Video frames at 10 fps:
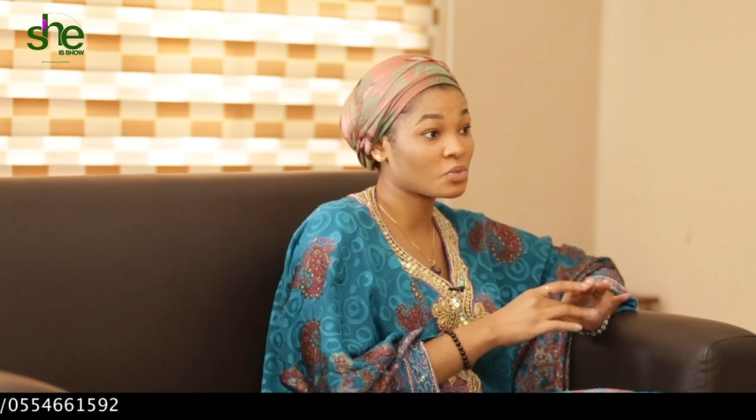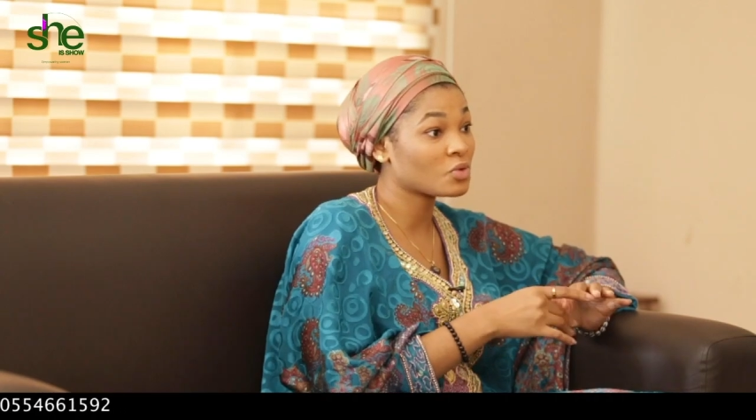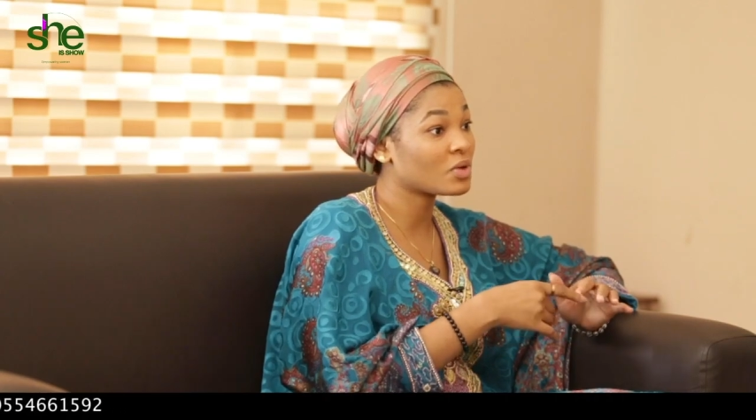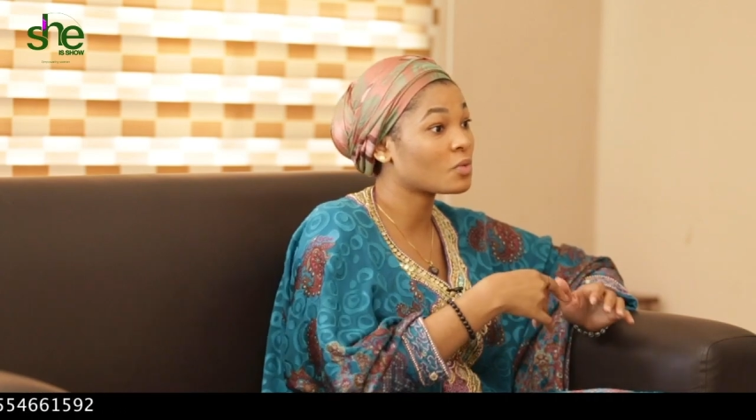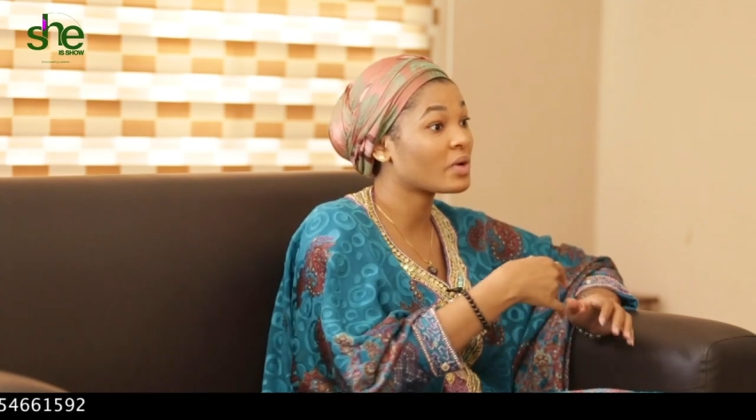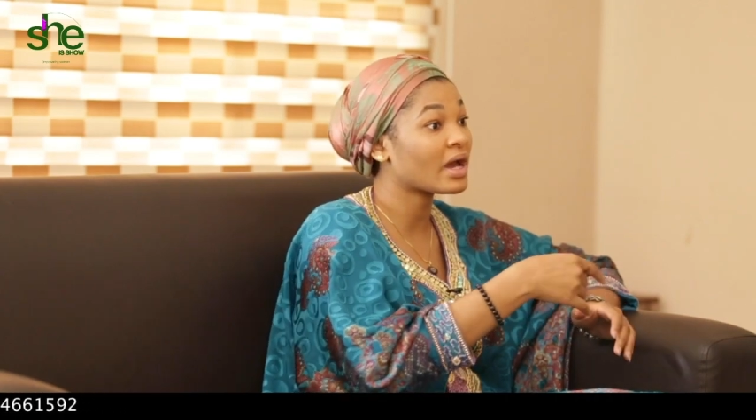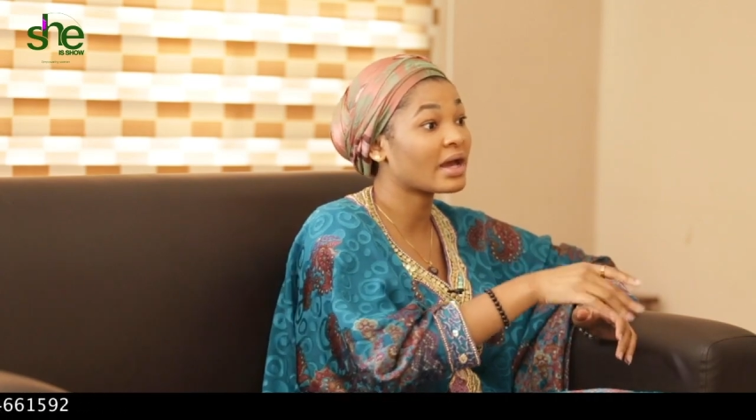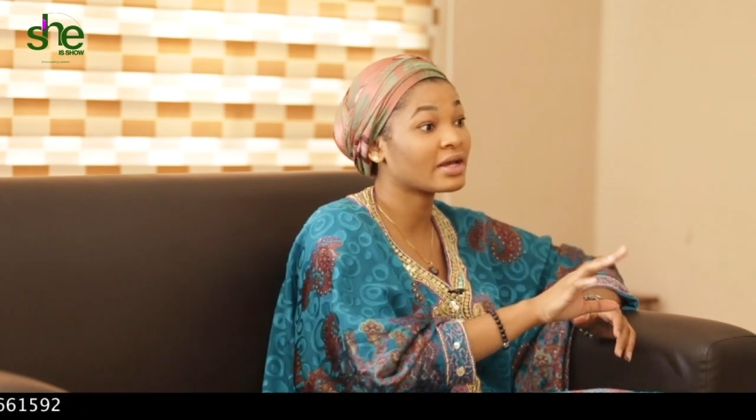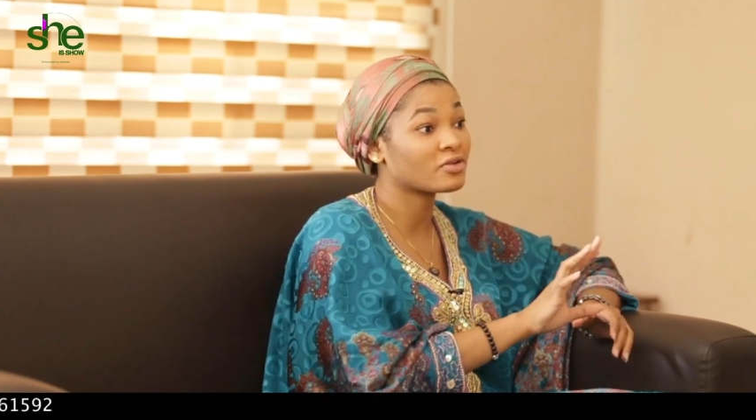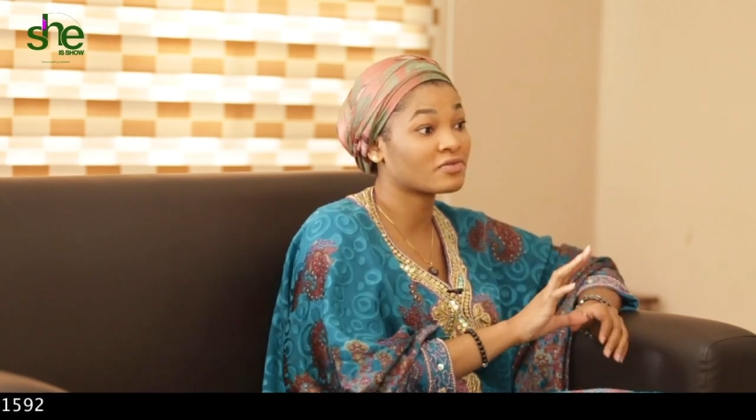We were way
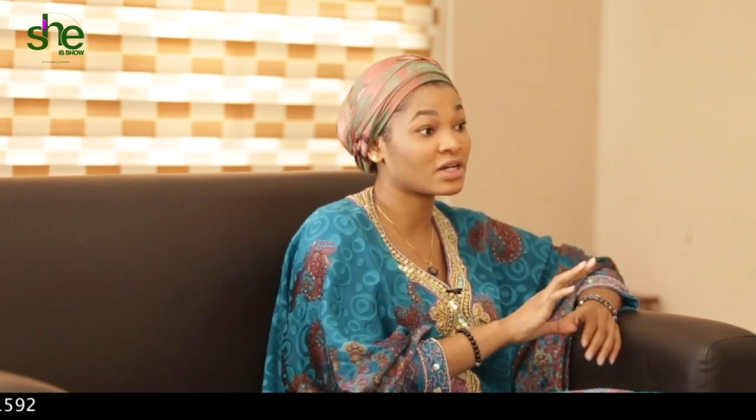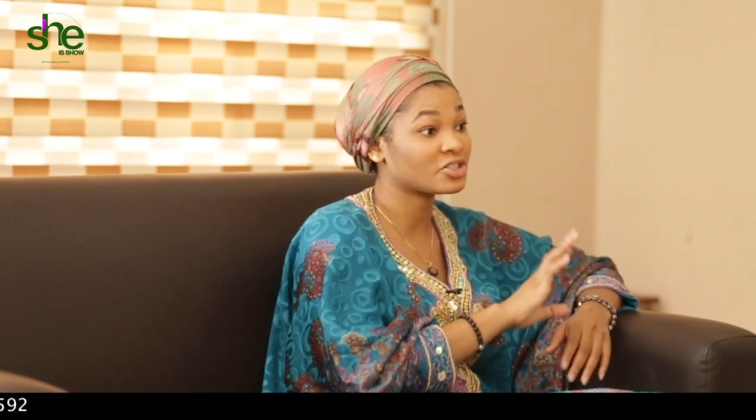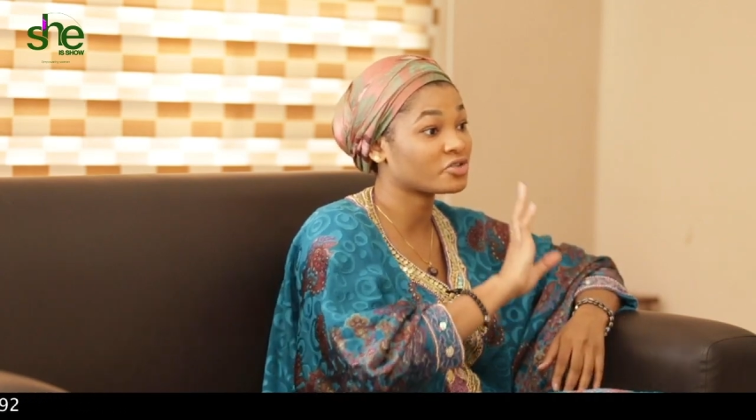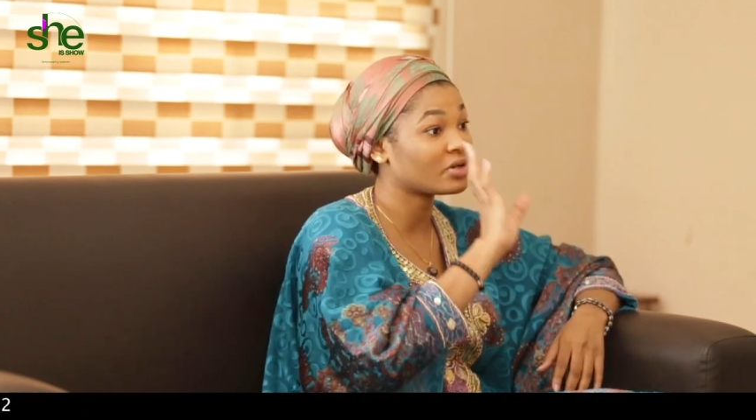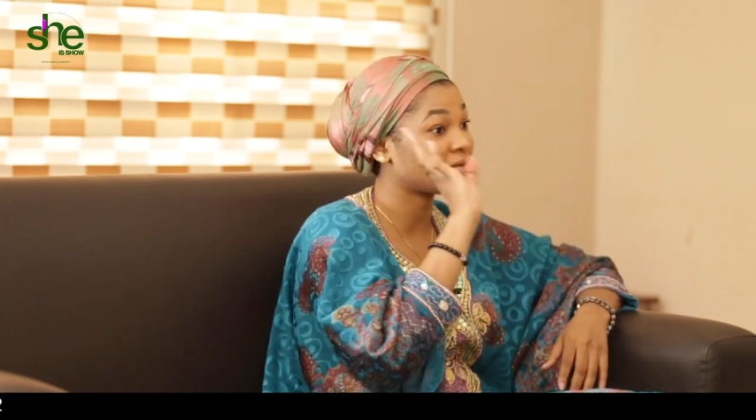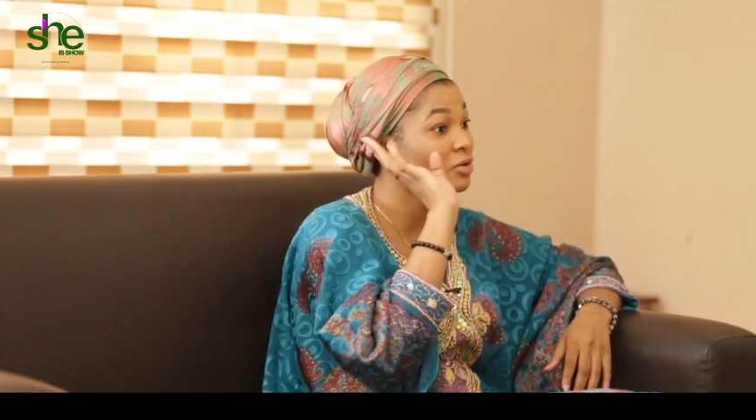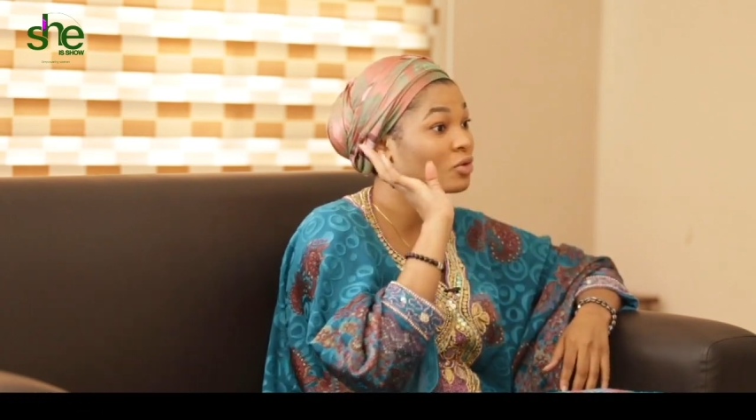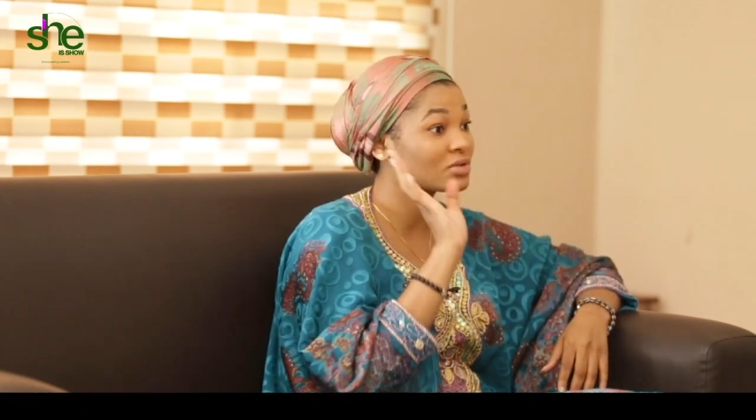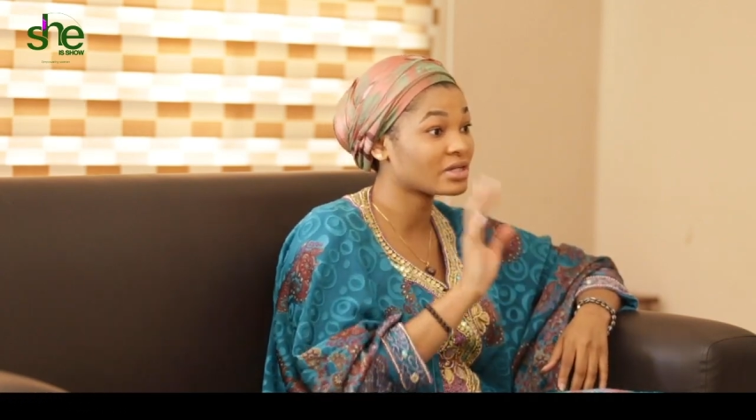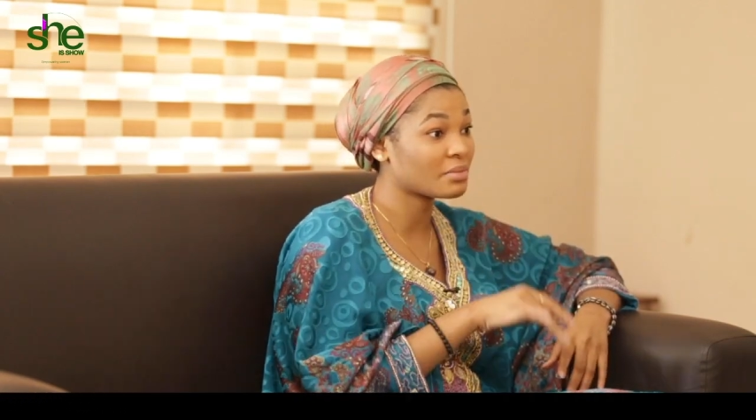ahead of Nigeria a
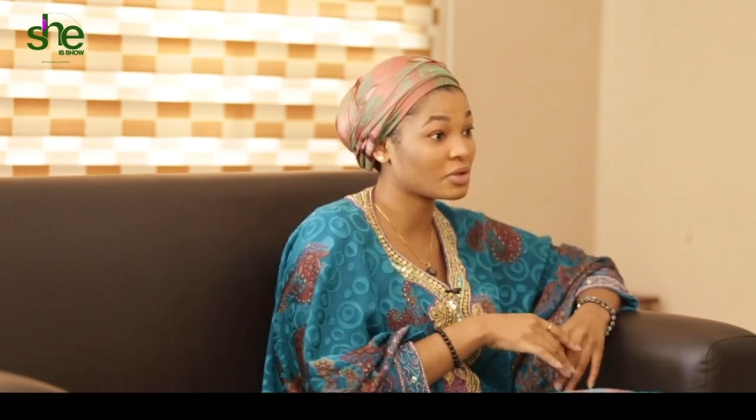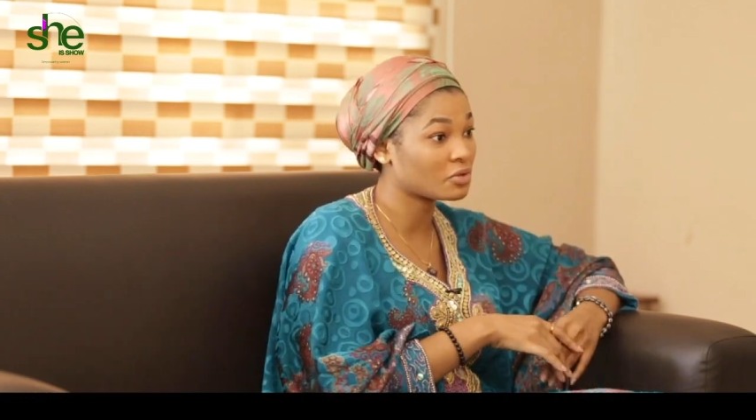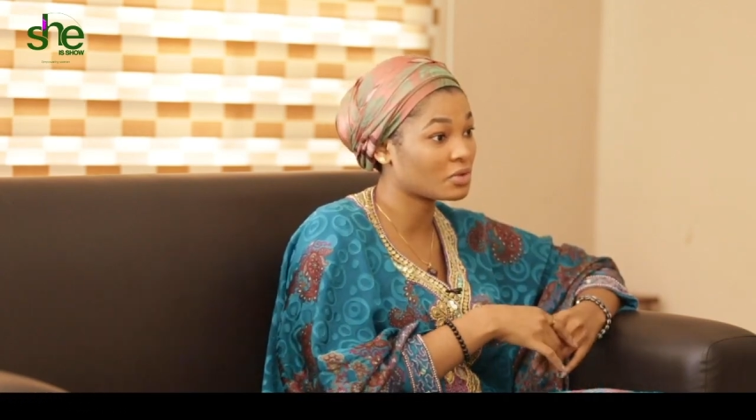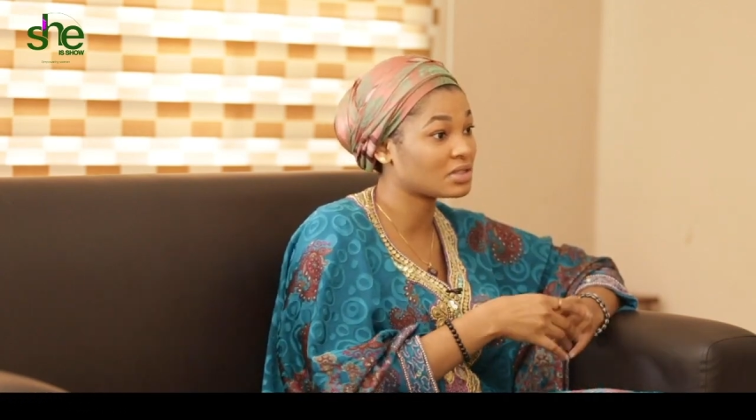long time ago,